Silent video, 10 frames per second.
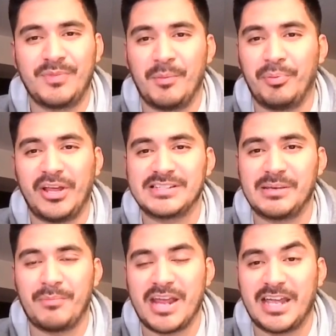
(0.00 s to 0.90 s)
the plays
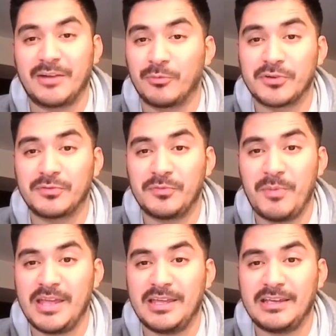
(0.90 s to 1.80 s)
that Mike Edwards was
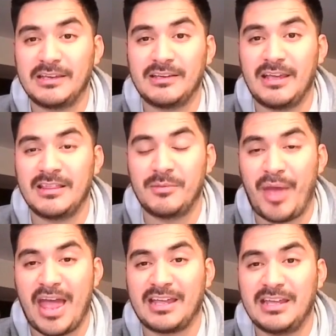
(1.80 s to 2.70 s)
making in the
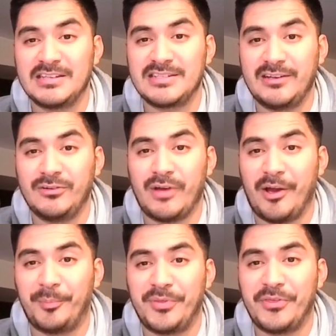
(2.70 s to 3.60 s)
back end too,
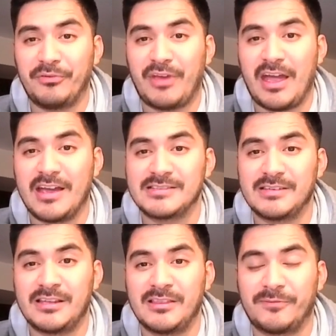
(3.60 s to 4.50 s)
helping those
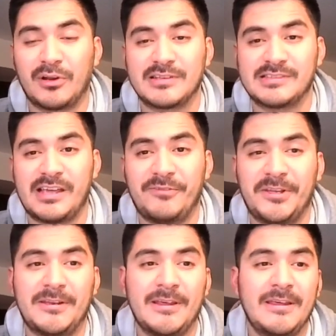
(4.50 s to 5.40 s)
guys in the front
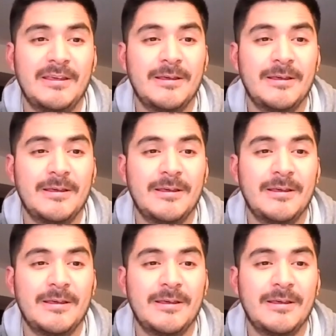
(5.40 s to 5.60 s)
seven,